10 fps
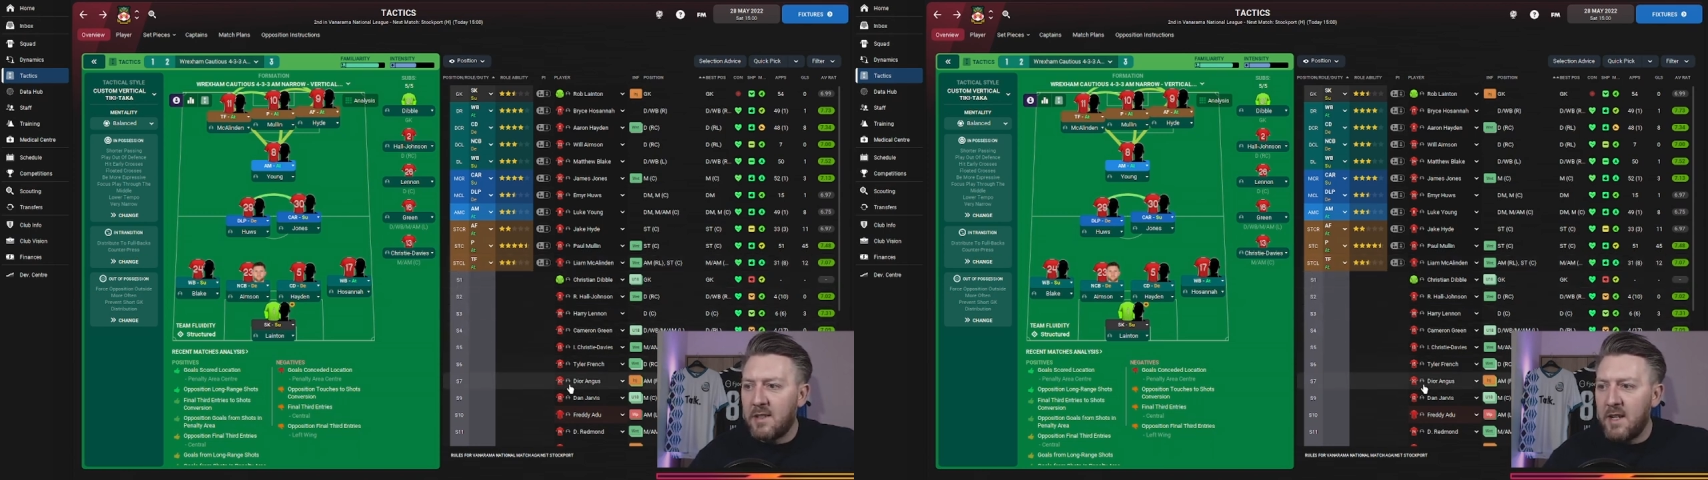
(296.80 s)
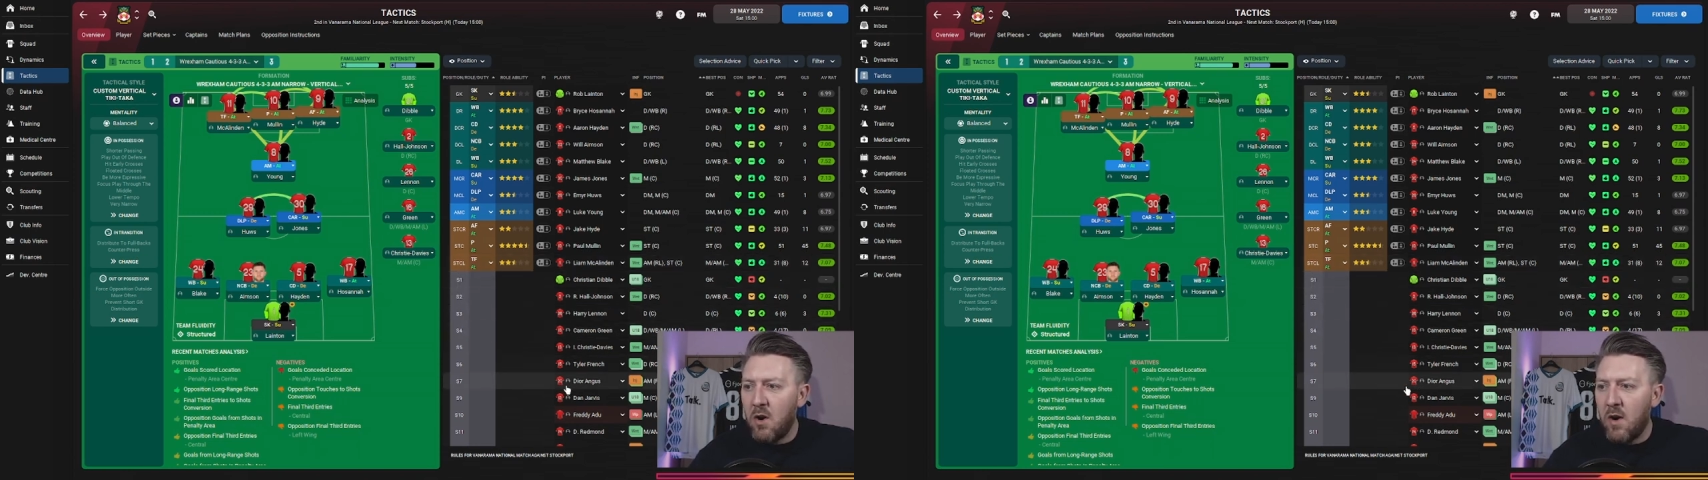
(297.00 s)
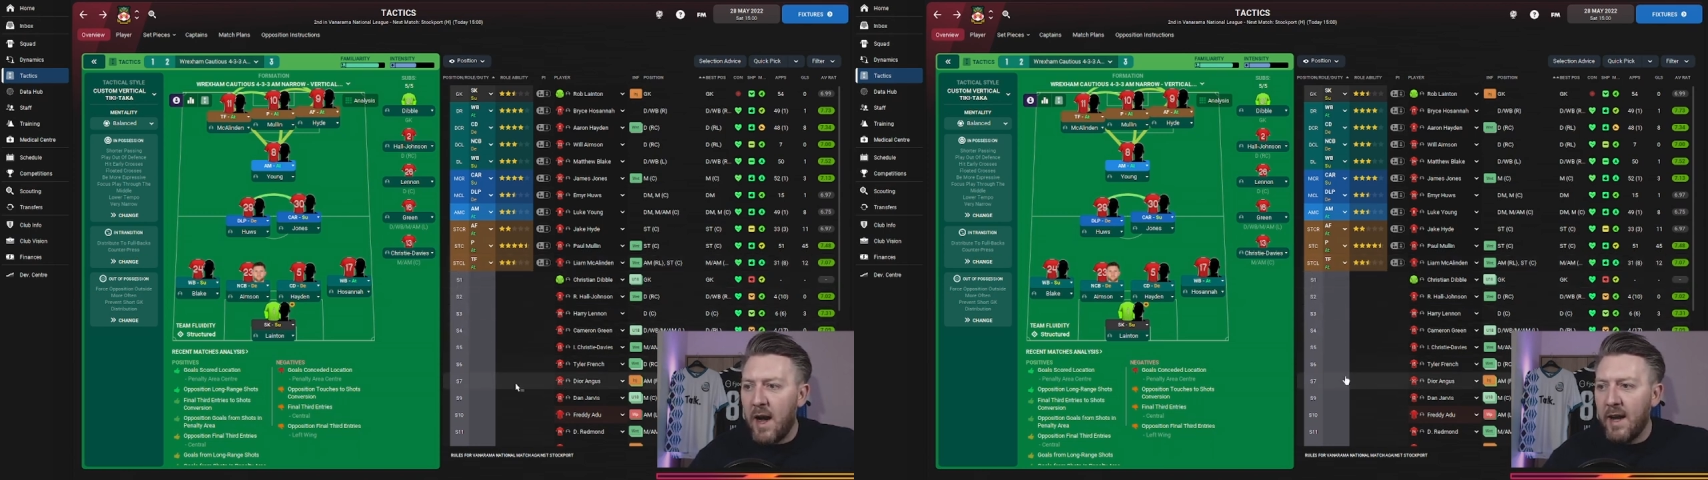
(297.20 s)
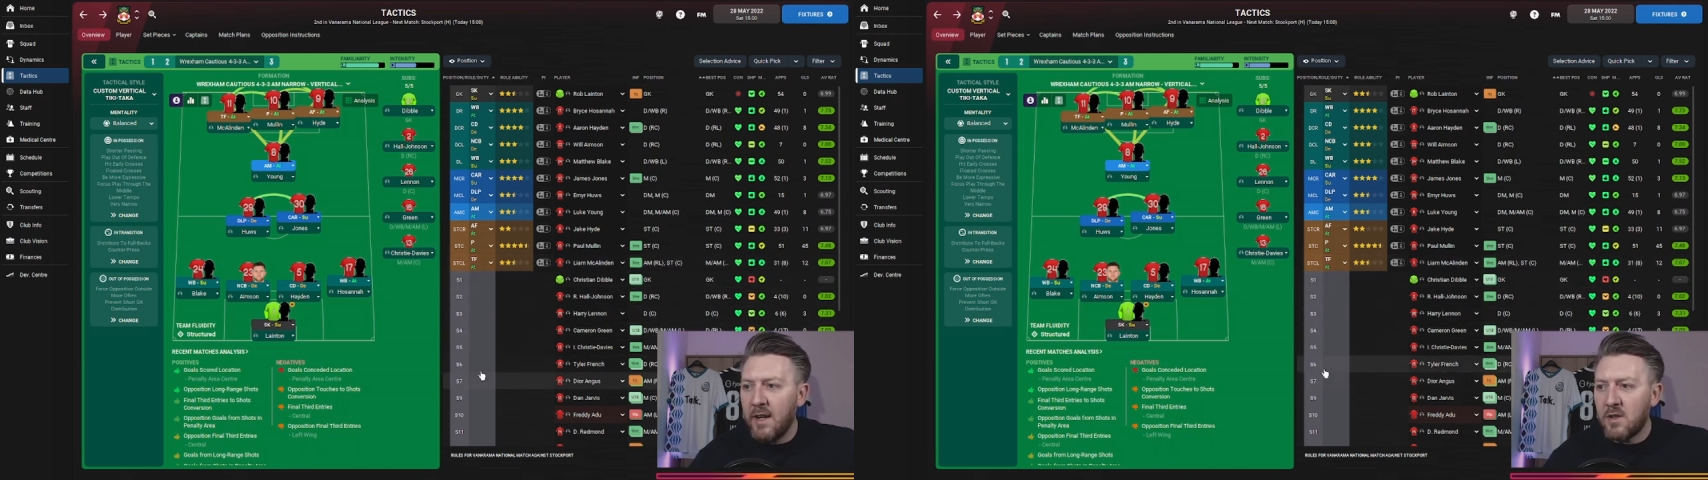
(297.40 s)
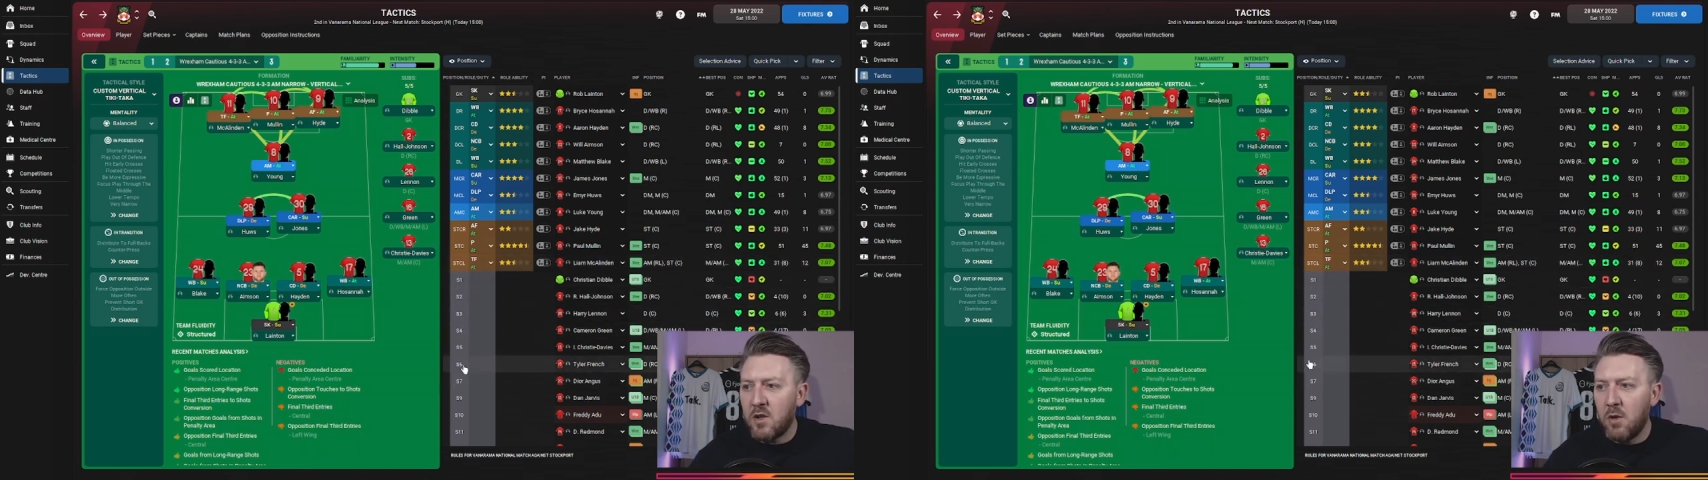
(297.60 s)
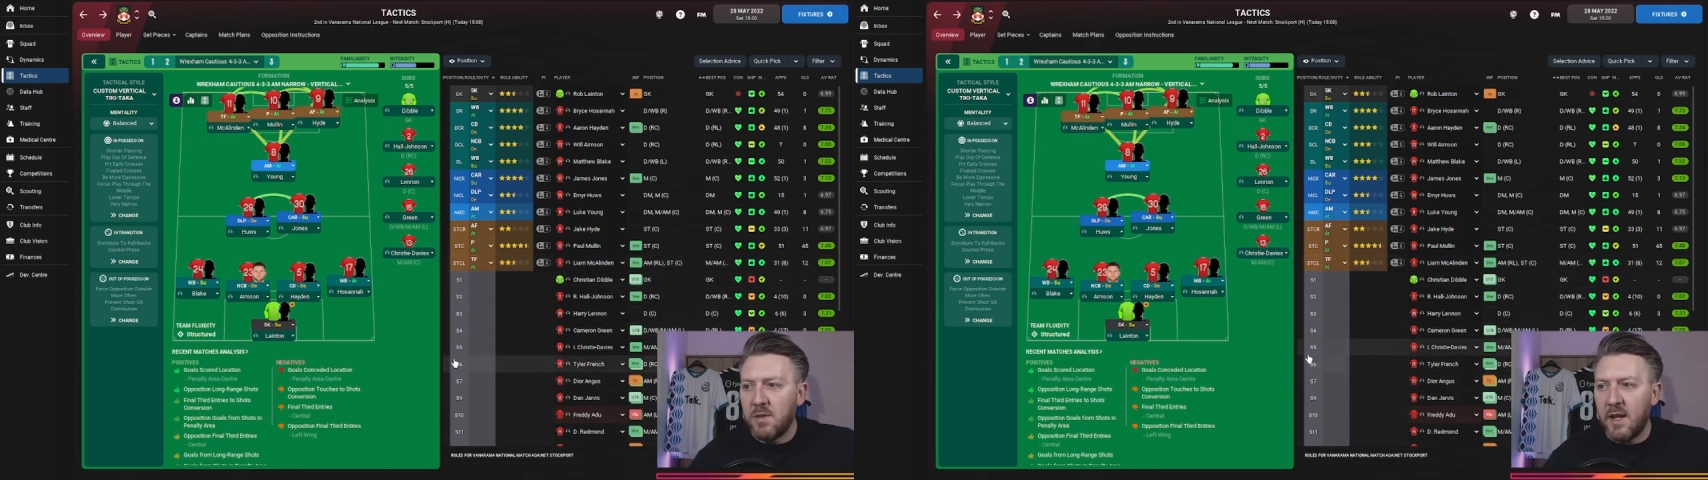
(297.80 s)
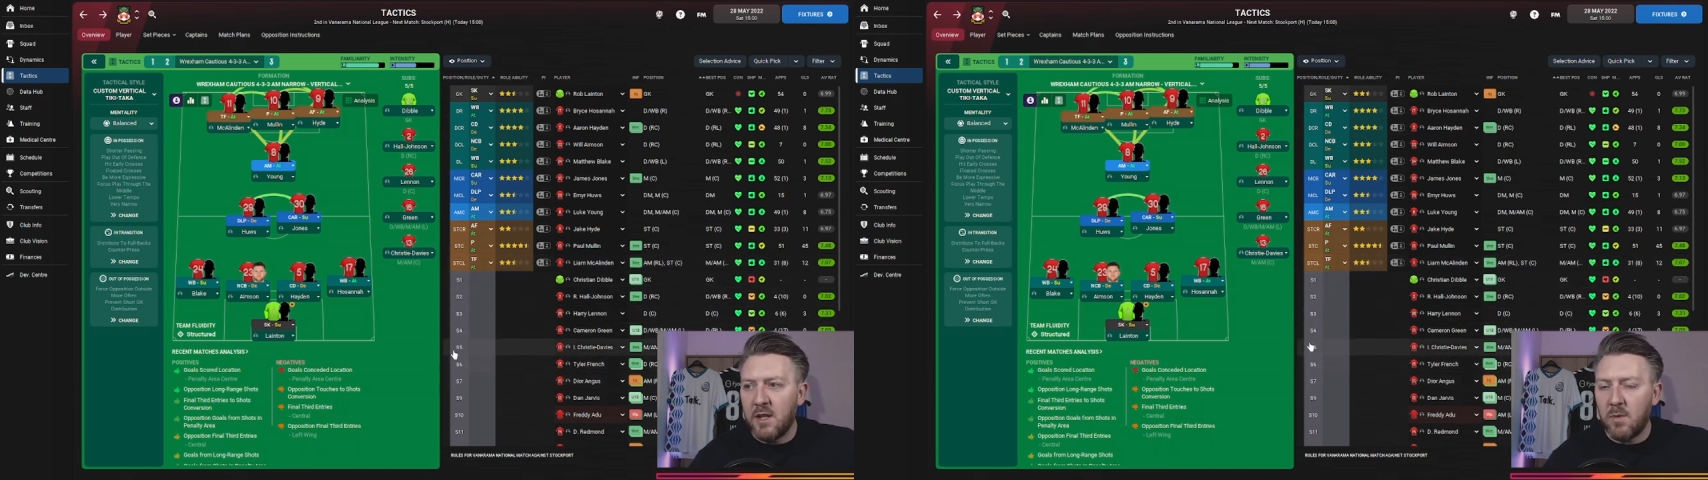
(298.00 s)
Dio Angus comes in